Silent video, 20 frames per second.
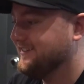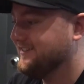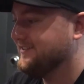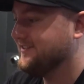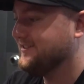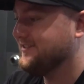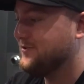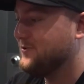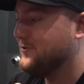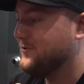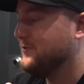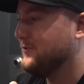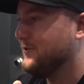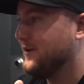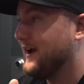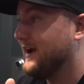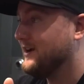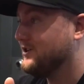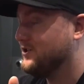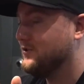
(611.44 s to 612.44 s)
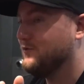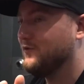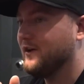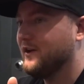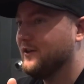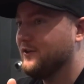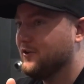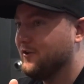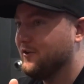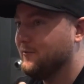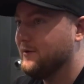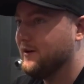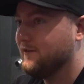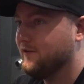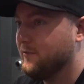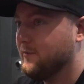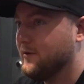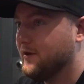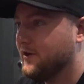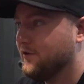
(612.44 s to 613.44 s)
you actually run a little bit of
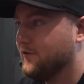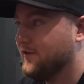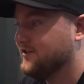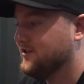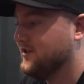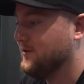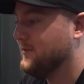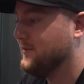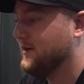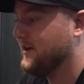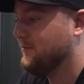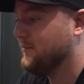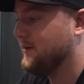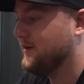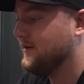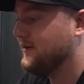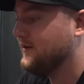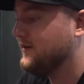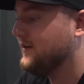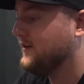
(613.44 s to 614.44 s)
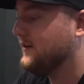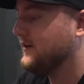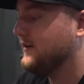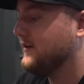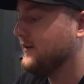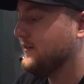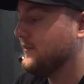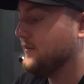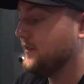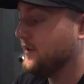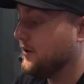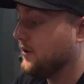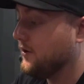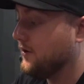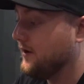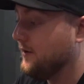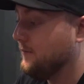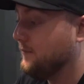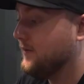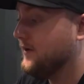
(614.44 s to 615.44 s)
a bigger risk in my opinion than
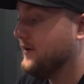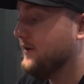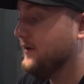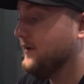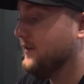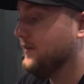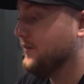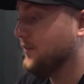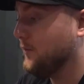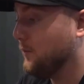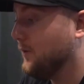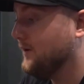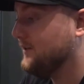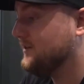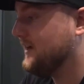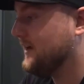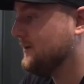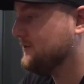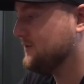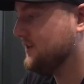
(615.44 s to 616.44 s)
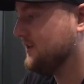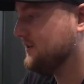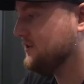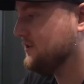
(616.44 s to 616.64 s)
RM. The one downside to